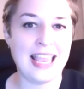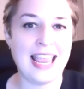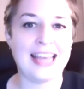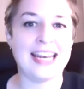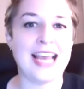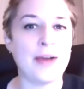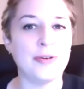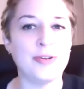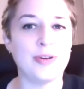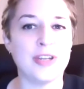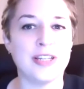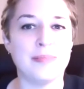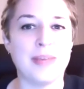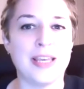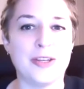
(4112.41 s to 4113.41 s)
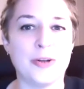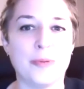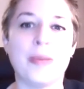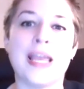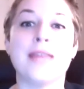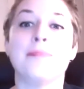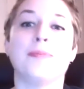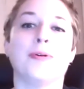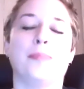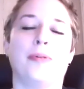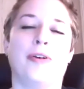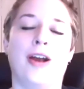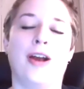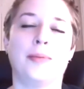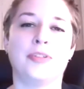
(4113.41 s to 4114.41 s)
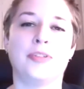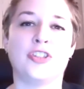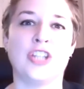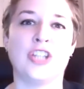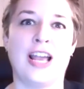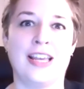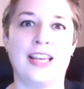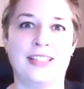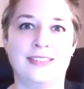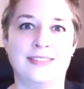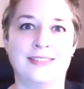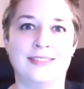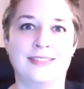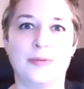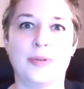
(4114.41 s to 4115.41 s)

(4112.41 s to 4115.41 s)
and how you can make your paper props shine,